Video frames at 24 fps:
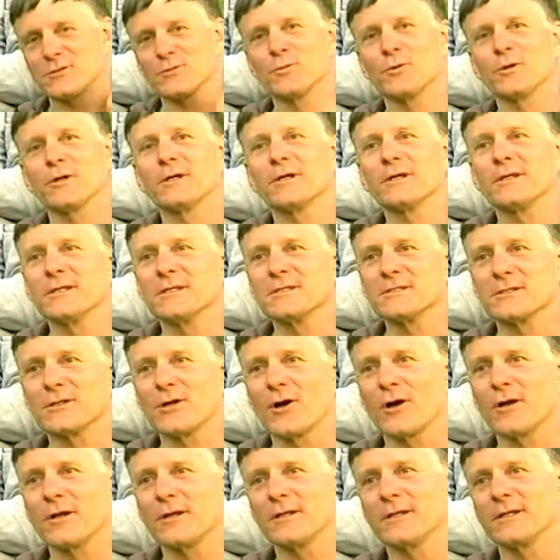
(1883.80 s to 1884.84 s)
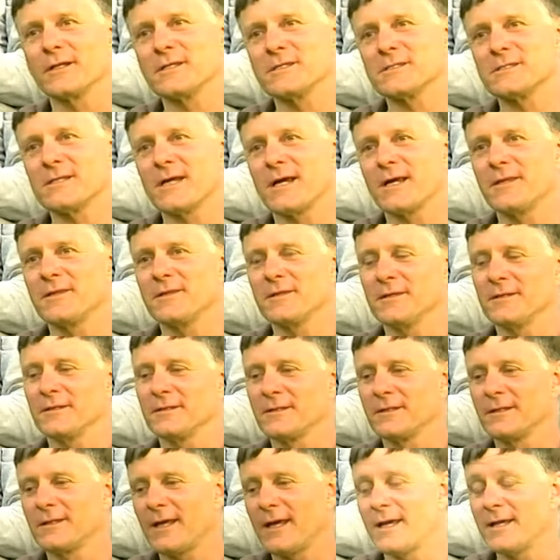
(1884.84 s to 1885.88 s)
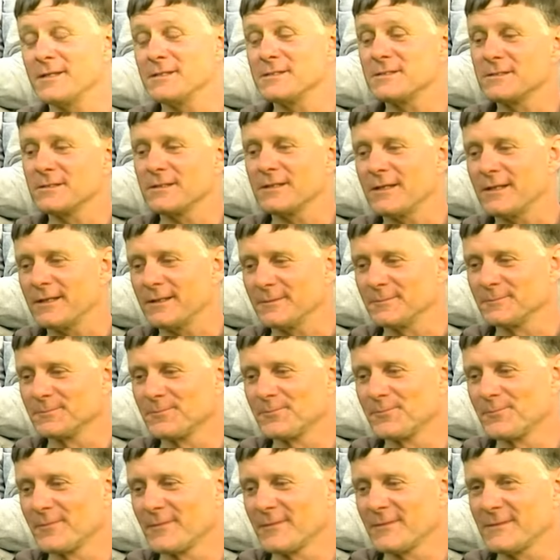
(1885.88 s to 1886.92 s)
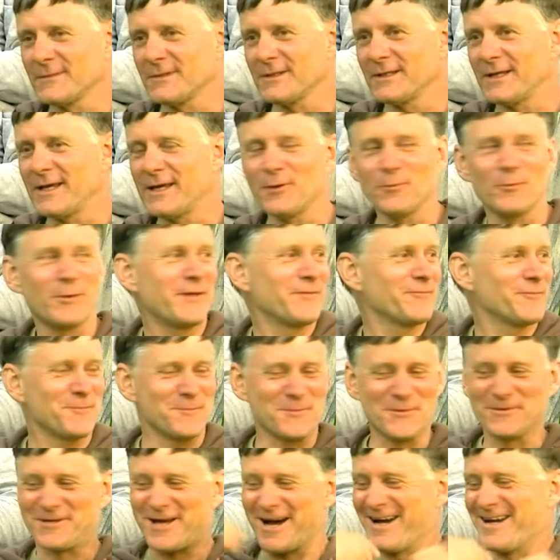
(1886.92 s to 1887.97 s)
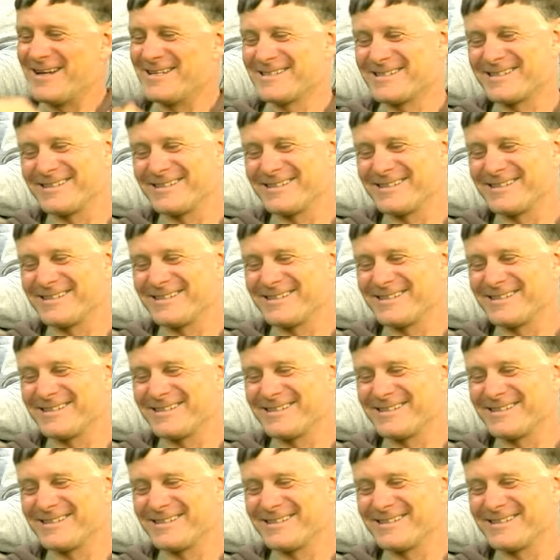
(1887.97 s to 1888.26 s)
to work in this garden inside the gates. To get away from you guys.